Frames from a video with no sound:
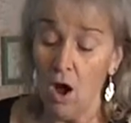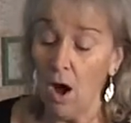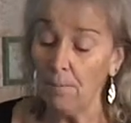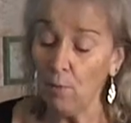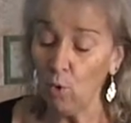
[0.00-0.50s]

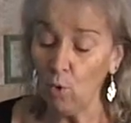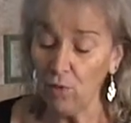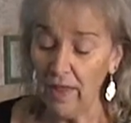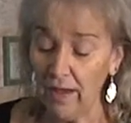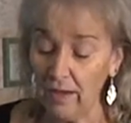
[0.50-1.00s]
a bowl
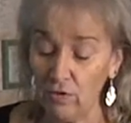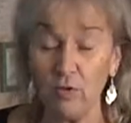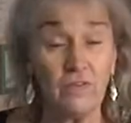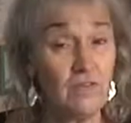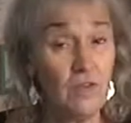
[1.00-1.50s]
that you
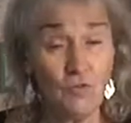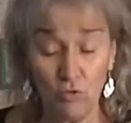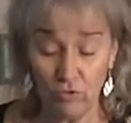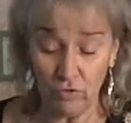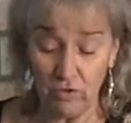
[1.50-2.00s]
can see
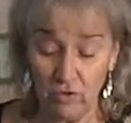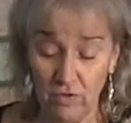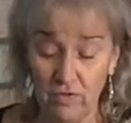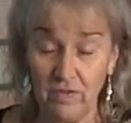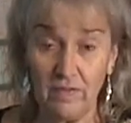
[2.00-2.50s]
through so that you
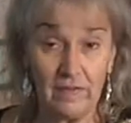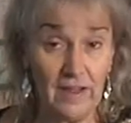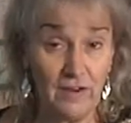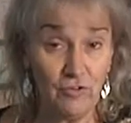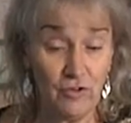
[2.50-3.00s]
can see the
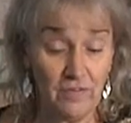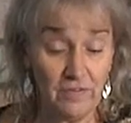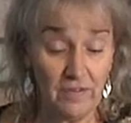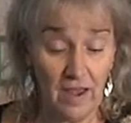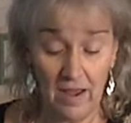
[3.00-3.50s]
layers on the
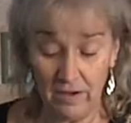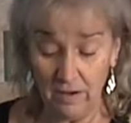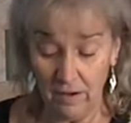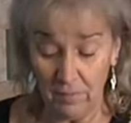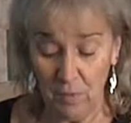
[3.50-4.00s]
side.